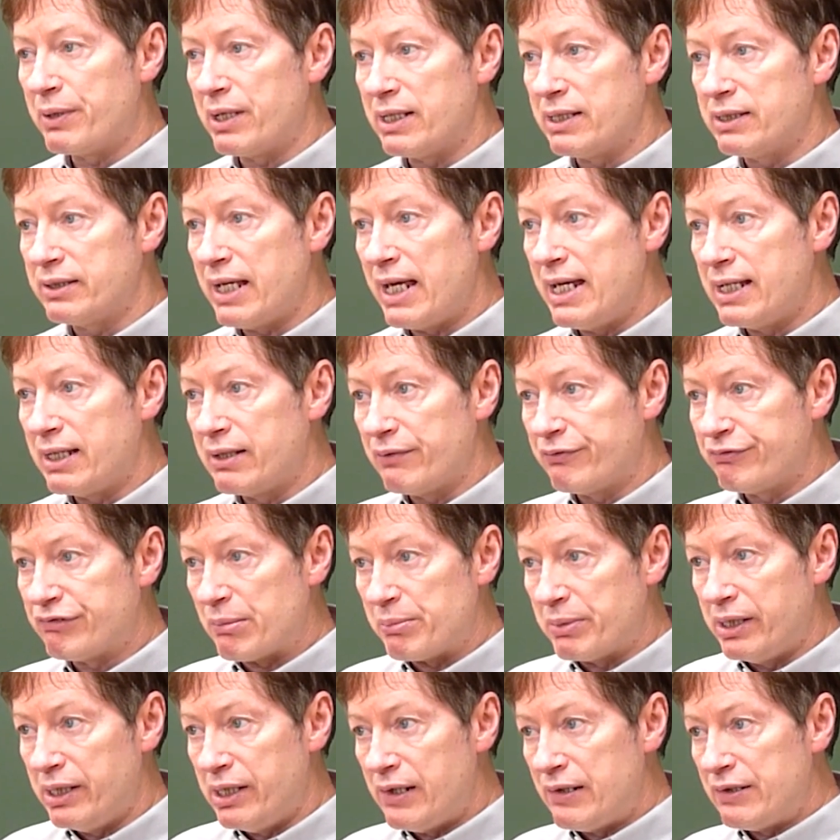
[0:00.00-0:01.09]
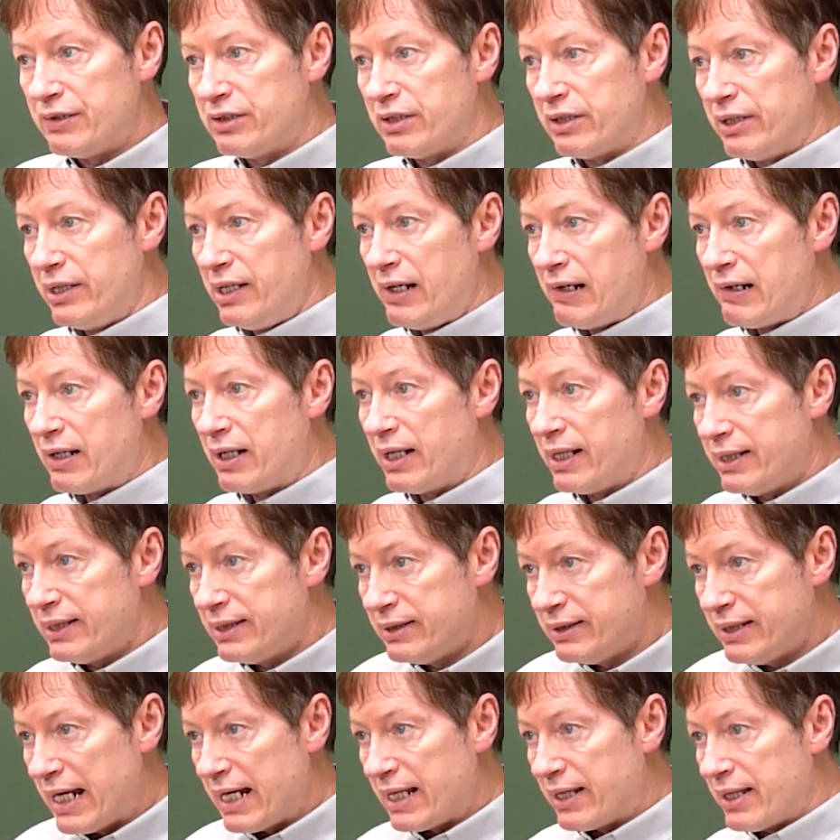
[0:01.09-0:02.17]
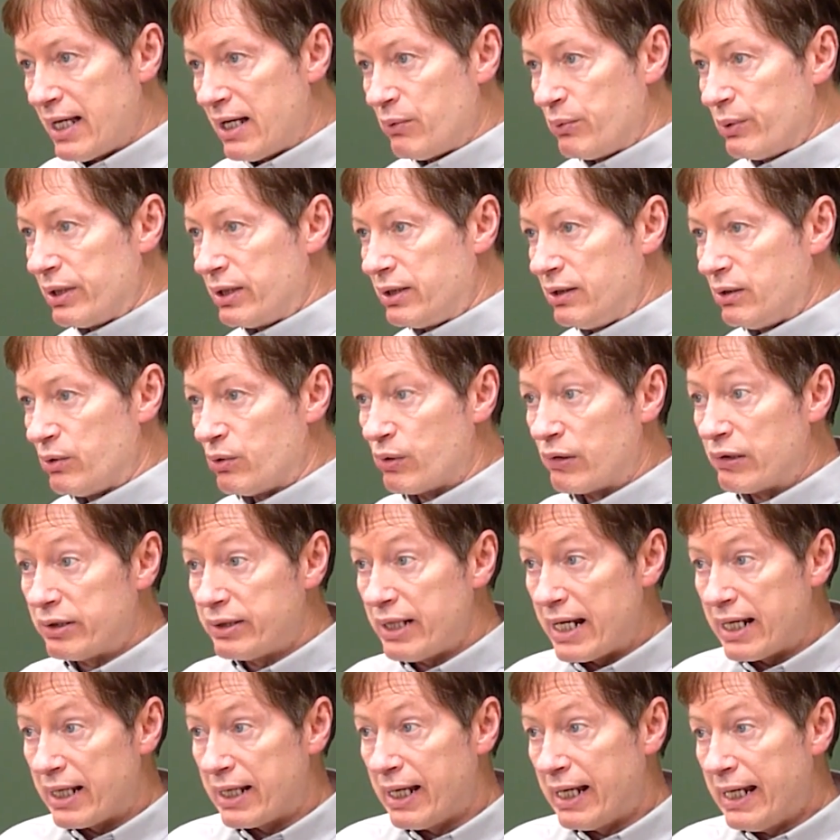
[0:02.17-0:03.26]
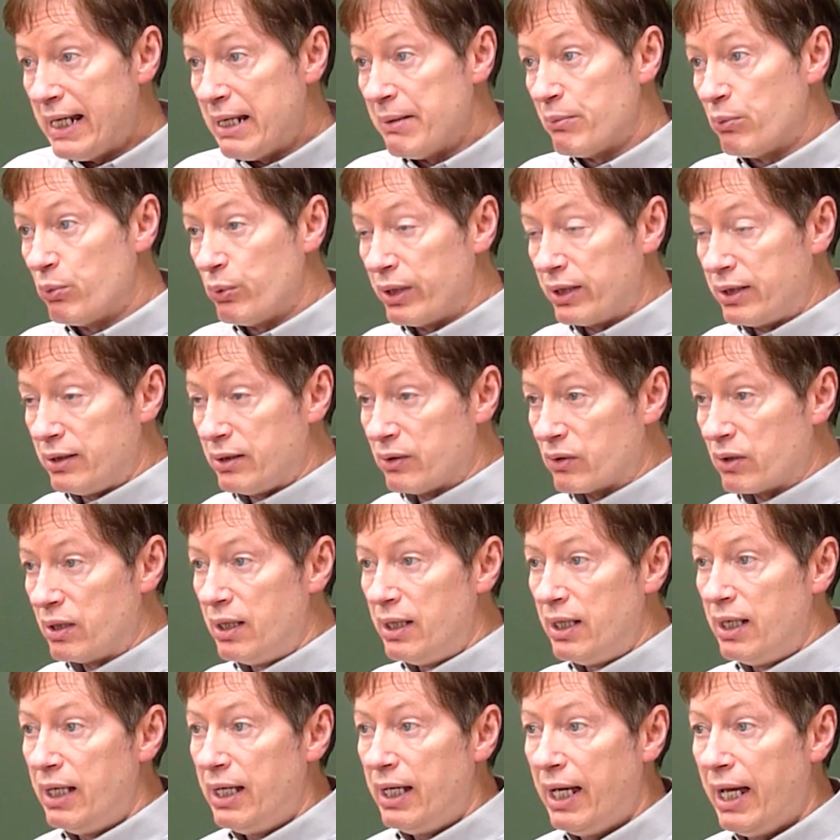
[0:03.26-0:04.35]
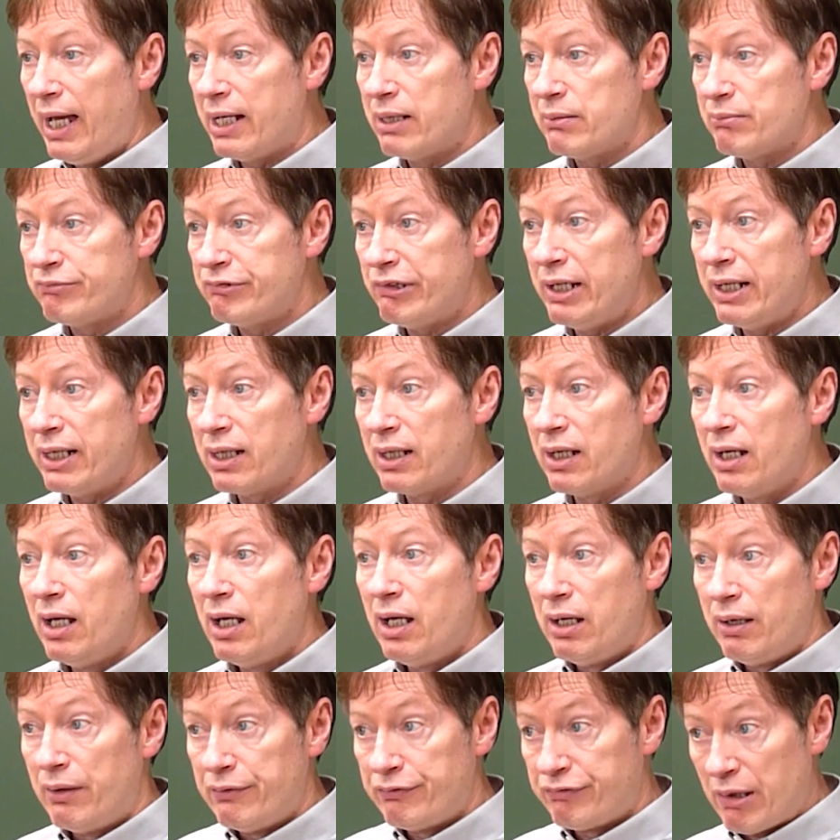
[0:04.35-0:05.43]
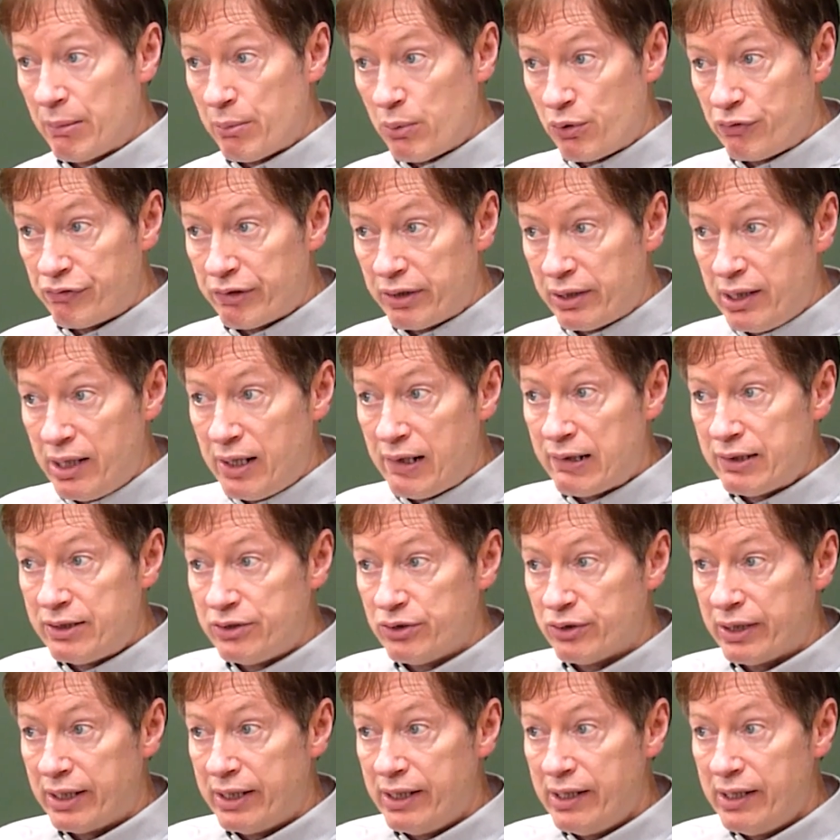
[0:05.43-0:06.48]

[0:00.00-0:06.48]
what I take from here to there, take that with you, or take him with you. And bring from over there to